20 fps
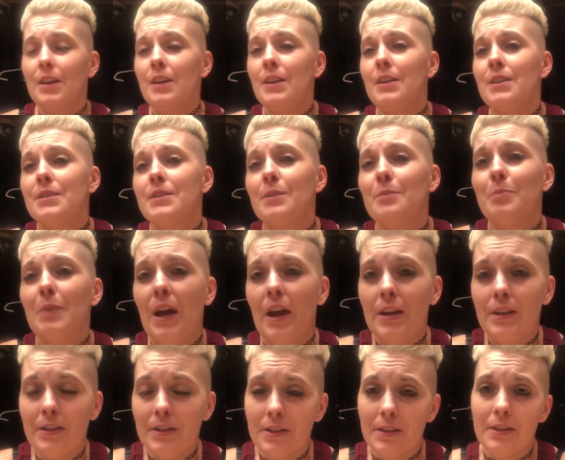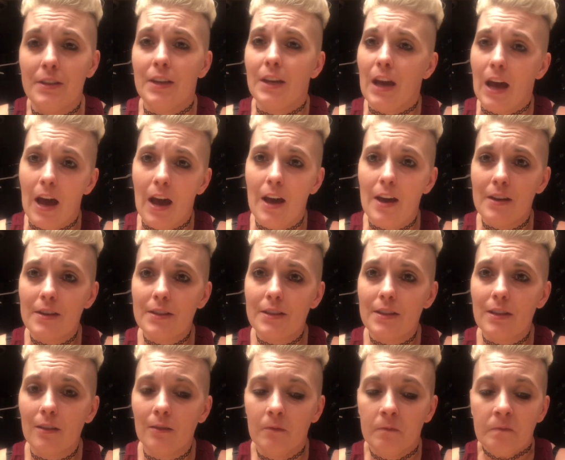it is a pain in the
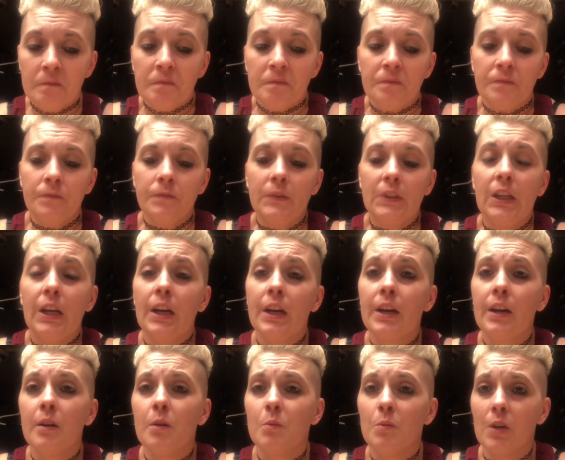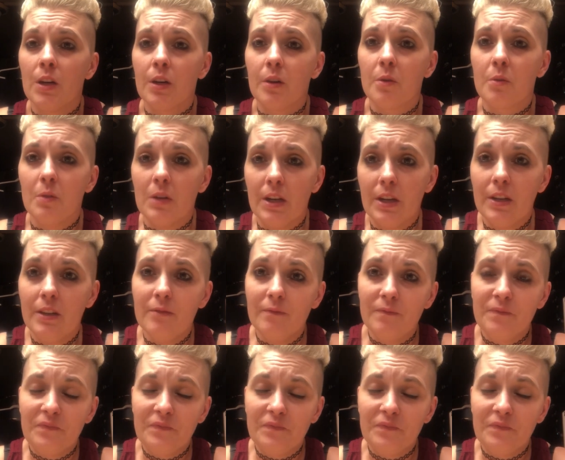ass. You're gonna want to quit.